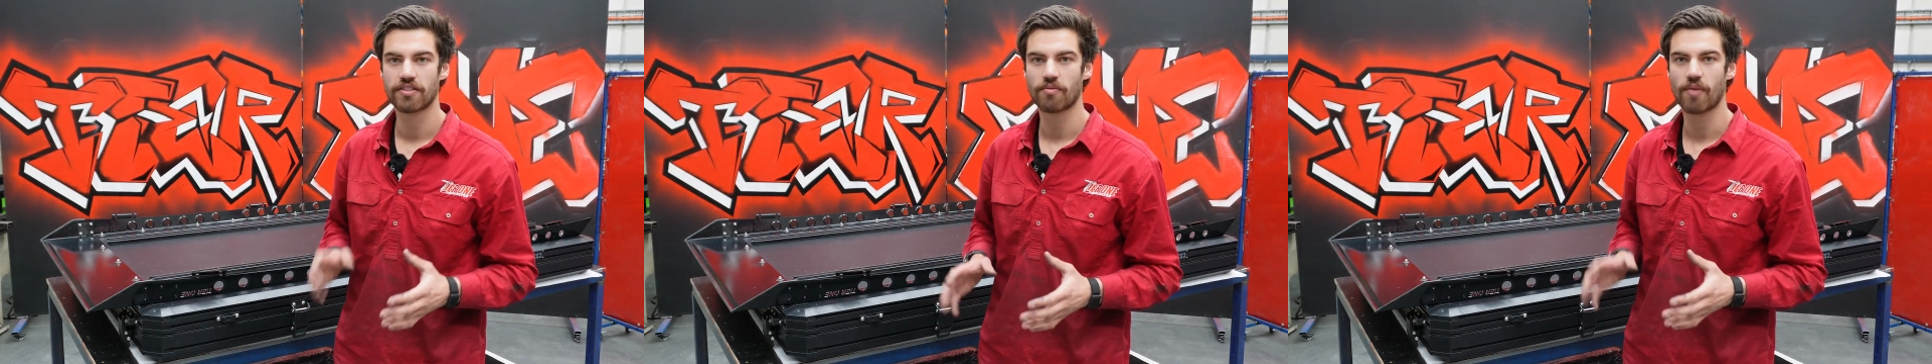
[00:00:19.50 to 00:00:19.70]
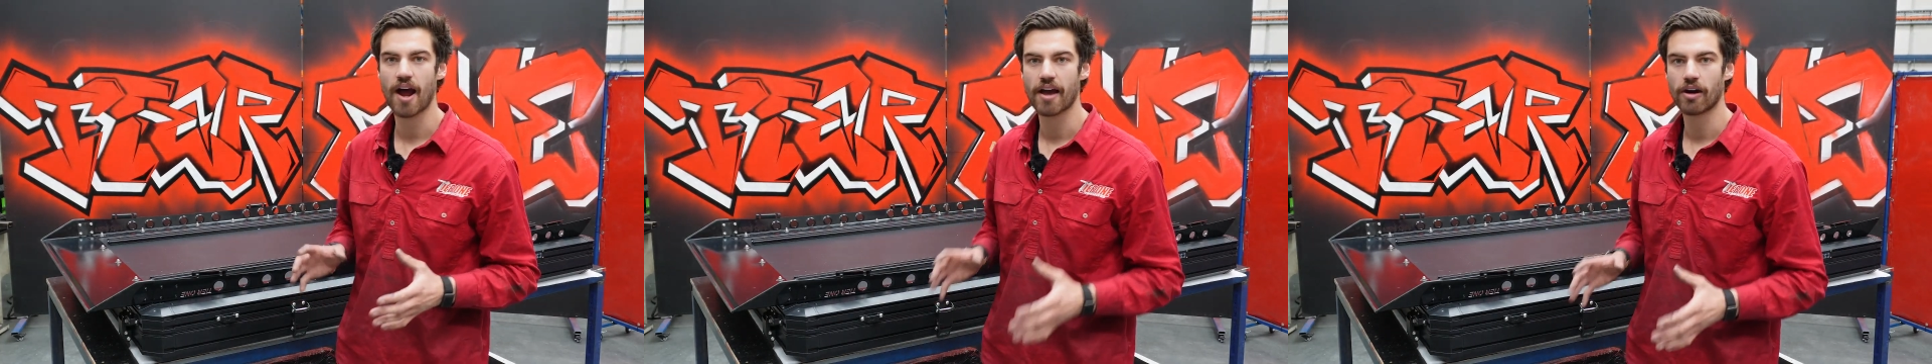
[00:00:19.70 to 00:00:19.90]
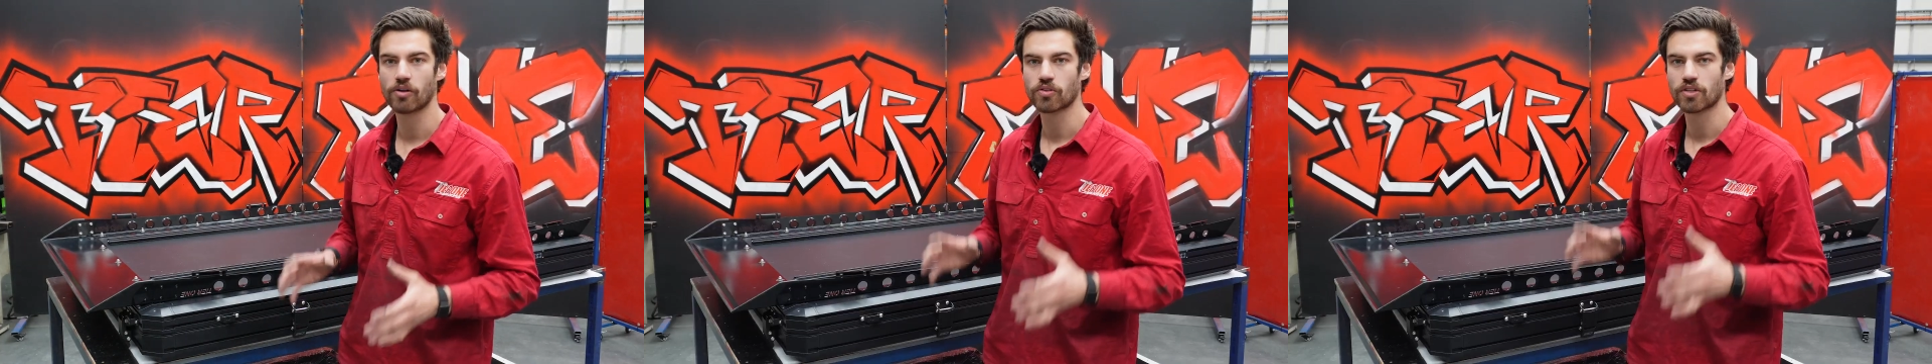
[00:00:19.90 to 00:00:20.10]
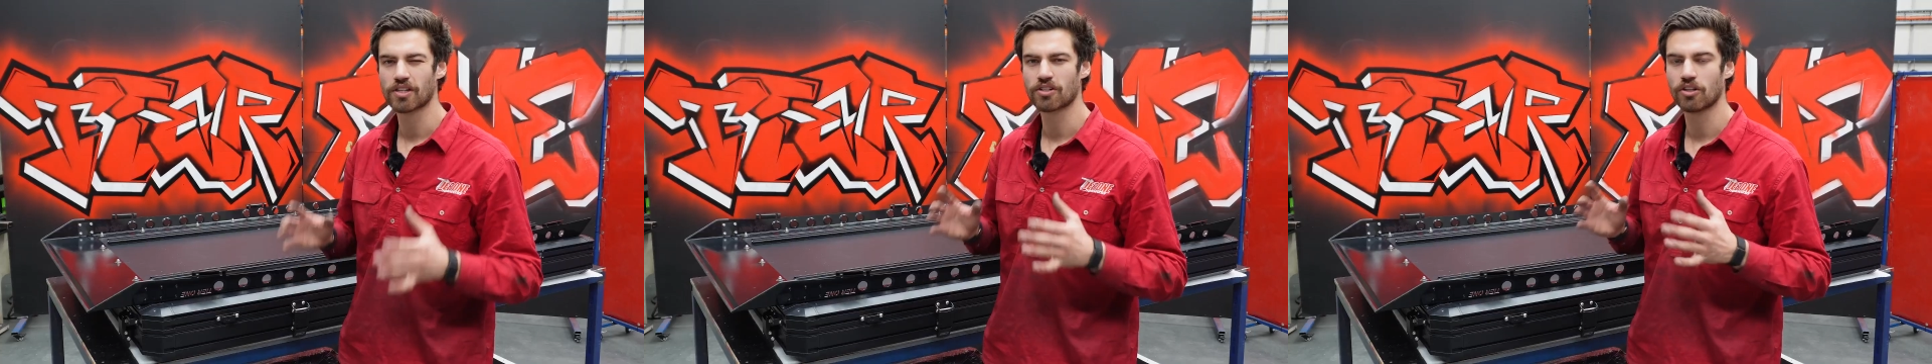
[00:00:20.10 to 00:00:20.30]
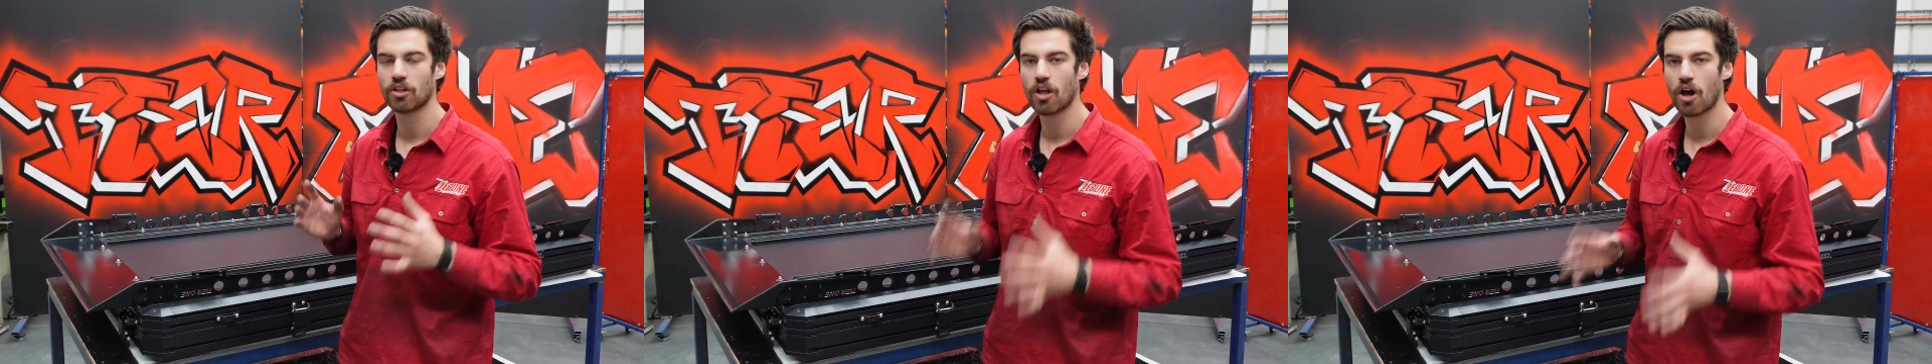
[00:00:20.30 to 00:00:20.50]
the rails
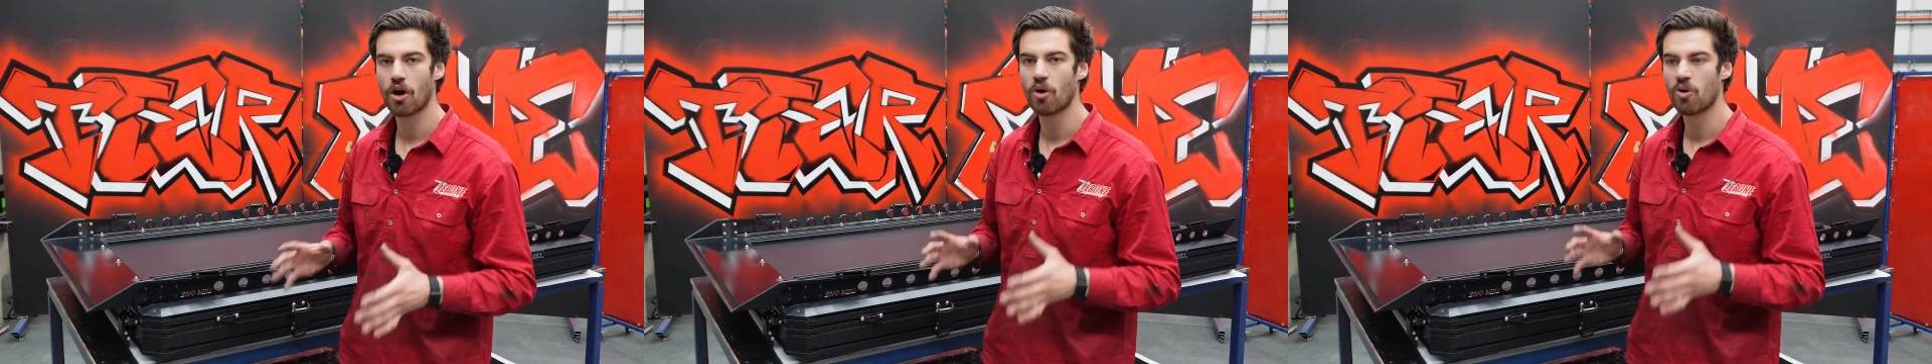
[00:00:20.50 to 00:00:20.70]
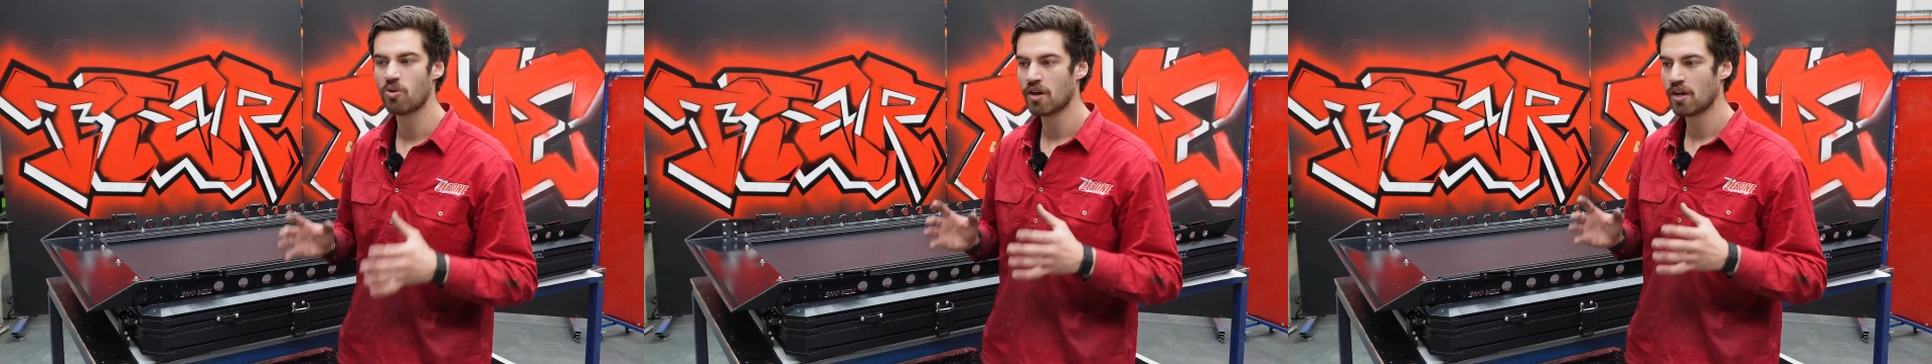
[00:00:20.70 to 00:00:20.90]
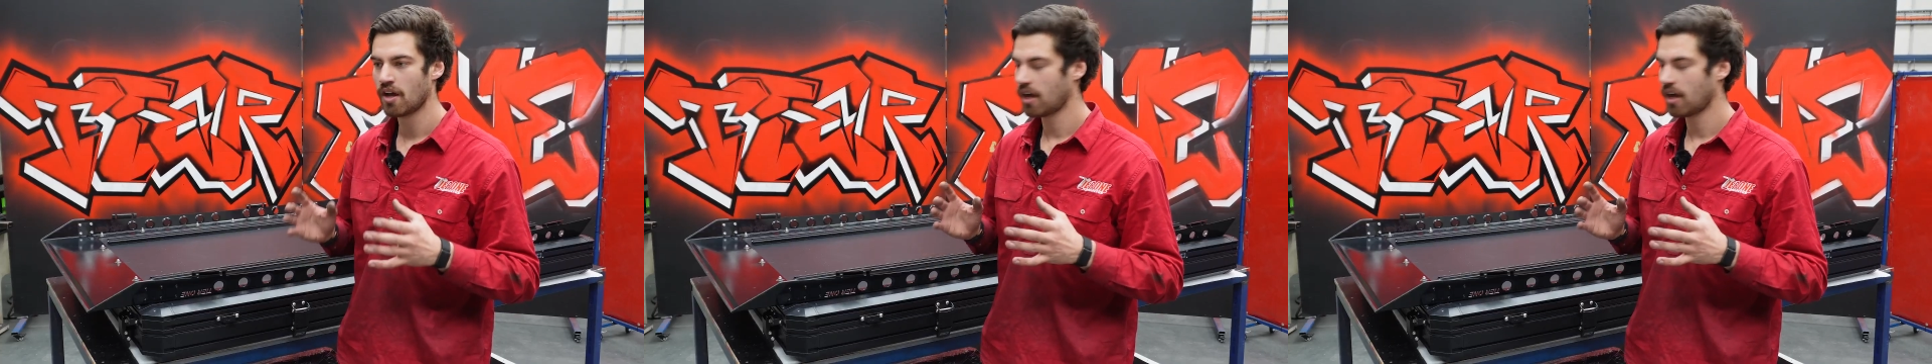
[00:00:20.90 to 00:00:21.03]
as low